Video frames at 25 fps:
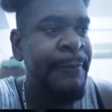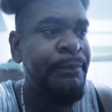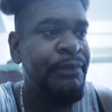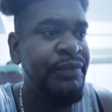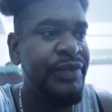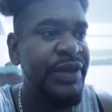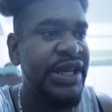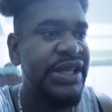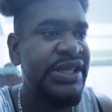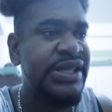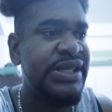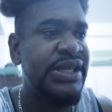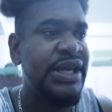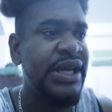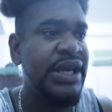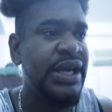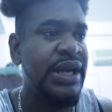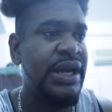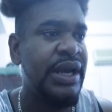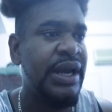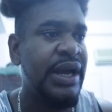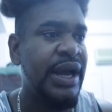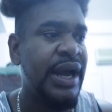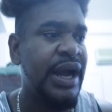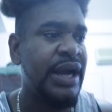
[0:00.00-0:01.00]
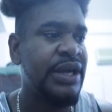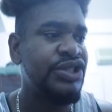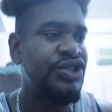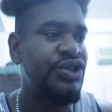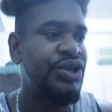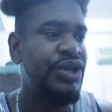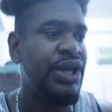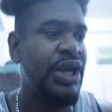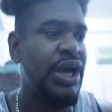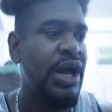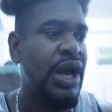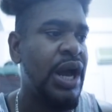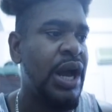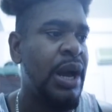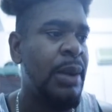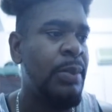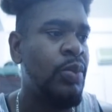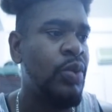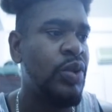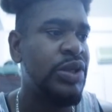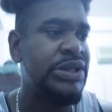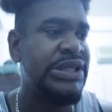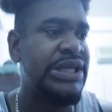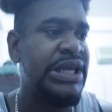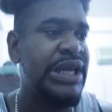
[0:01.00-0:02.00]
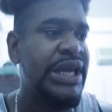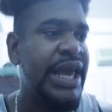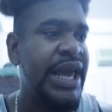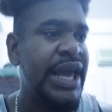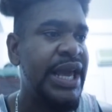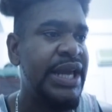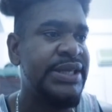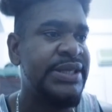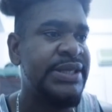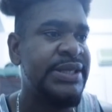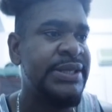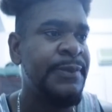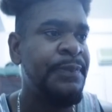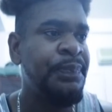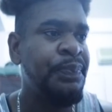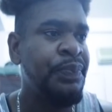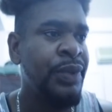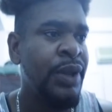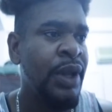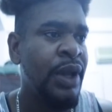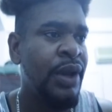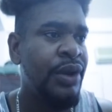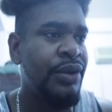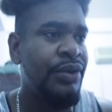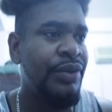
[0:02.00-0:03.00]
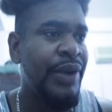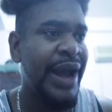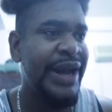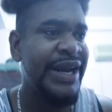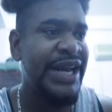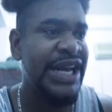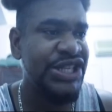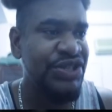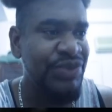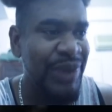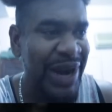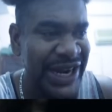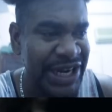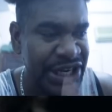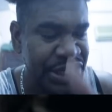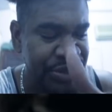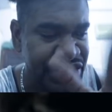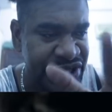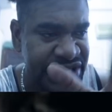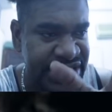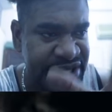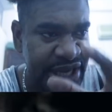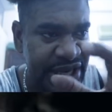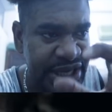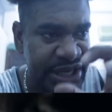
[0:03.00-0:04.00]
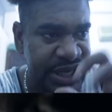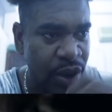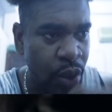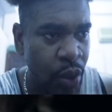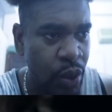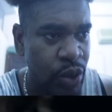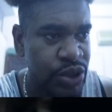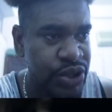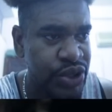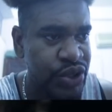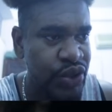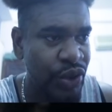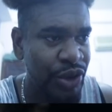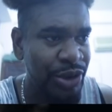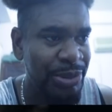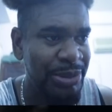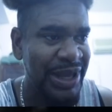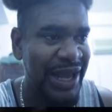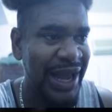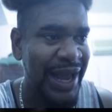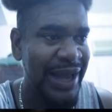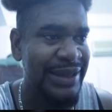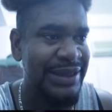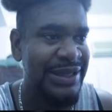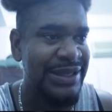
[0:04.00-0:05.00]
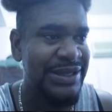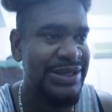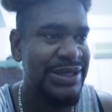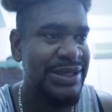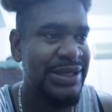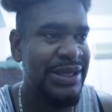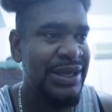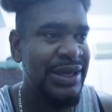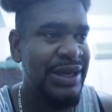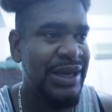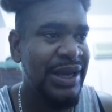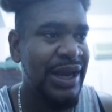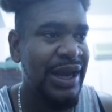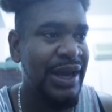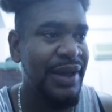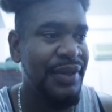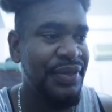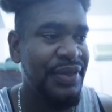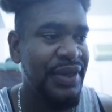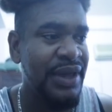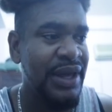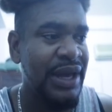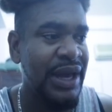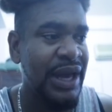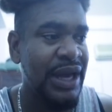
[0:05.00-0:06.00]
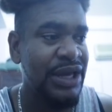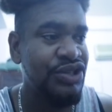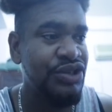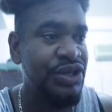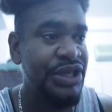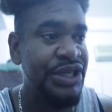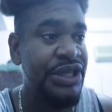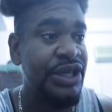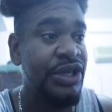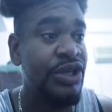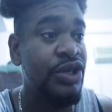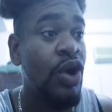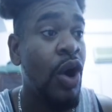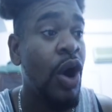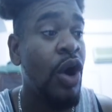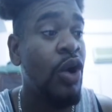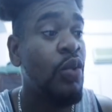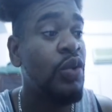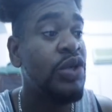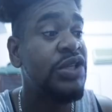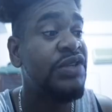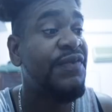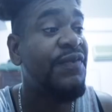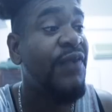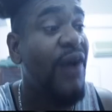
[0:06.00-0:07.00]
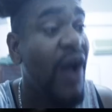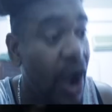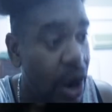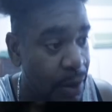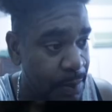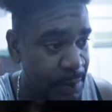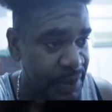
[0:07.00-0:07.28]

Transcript: this thing actually was the case. Right, it's very interesting, the whole story behind this thing. Actually, the dog was found,